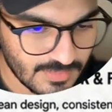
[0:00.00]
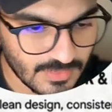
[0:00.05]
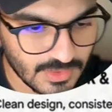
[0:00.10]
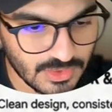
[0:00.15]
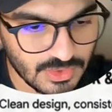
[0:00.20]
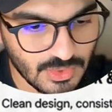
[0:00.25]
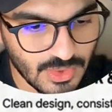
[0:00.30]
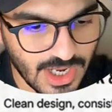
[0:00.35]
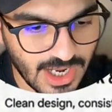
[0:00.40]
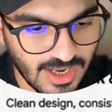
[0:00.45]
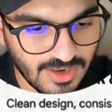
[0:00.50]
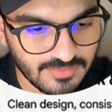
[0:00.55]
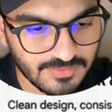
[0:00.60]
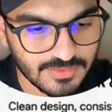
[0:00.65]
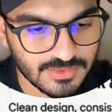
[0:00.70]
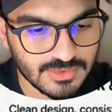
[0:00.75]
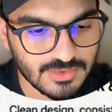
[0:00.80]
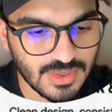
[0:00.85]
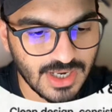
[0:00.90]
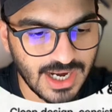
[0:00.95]
you have
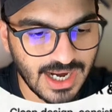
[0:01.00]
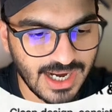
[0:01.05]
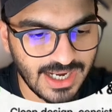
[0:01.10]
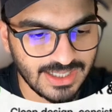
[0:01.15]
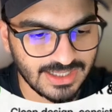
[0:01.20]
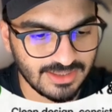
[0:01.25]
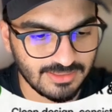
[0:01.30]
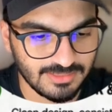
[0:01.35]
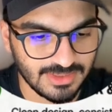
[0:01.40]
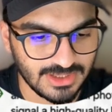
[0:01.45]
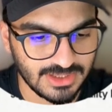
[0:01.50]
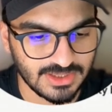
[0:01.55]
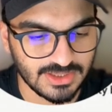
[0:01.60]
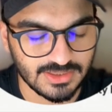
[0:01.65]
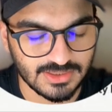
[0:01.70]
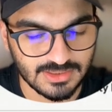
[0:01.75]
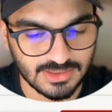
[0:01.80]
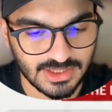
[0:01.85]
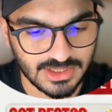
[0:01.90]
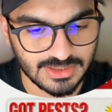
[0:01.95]
to add them here,
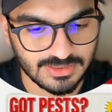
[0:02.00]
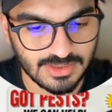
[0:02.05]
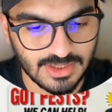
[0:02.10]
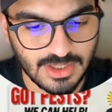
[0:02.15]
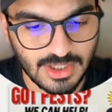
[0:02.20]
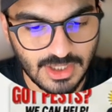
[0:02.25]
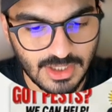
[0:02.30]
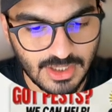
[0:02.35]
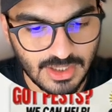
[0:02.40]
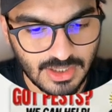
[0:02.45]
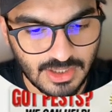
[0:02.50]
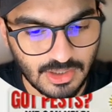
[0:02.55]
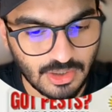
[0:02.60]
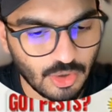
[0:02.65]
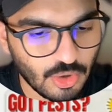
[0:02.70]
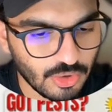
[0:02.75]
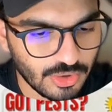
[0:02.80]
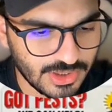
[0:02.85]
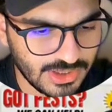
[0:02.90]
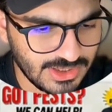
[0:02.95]
right?
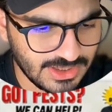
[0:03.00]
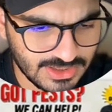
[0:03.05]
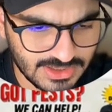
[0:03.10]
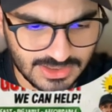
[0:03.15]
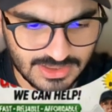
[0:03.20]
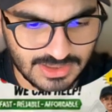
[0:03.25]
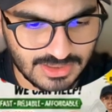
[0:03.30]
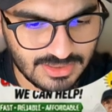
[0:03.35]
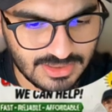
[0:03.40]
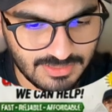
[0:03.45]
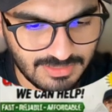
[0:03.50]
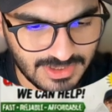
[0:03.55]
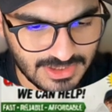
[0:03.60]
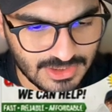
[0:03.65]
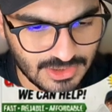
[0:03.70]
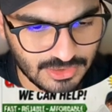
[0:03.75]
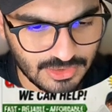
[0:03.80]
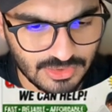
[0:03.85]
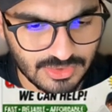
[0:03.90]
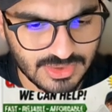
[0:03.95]
Or here, it
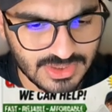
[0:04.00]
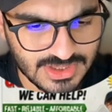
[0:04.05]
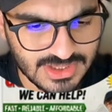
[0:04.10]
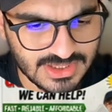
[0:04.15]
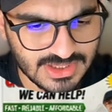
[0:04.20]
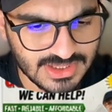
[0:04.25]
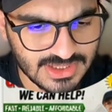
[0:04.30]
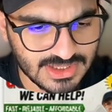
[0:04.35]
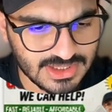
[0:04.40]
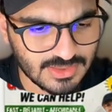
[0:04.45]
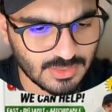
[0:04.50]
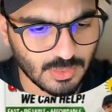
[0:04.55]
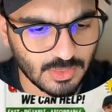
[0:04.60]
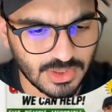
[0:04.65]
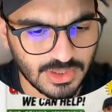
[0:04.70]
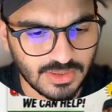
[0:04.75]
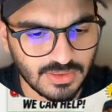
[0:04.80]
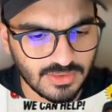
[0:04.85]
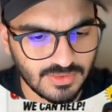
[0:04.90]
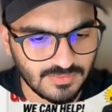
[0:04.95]
depends on you. This is just
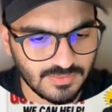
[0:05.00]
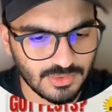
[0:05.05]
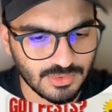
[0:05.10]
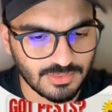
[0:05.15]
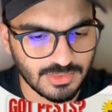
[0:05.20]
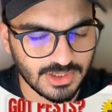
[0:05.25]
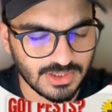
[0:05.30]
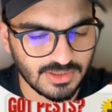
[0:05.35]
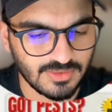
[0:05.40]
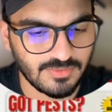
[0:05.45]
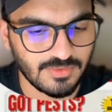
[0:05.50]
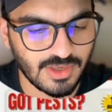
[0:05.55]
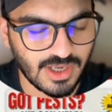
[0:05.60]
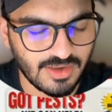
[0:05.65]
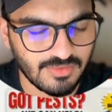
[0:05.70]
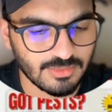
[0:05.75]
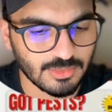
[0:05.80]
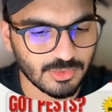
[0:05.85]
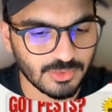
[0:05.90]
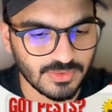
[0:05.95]
one review, but if you
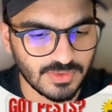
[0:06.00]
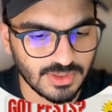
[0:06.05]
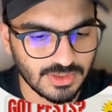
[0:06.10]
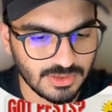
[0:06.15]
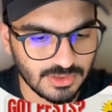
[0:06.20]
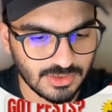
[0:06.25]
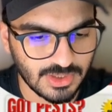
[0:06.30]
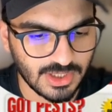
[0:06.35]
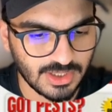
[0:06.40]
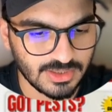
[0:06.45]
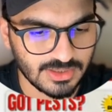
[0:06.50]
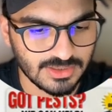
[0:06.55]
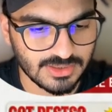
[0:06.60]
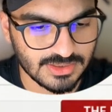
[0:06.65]
have more, then you can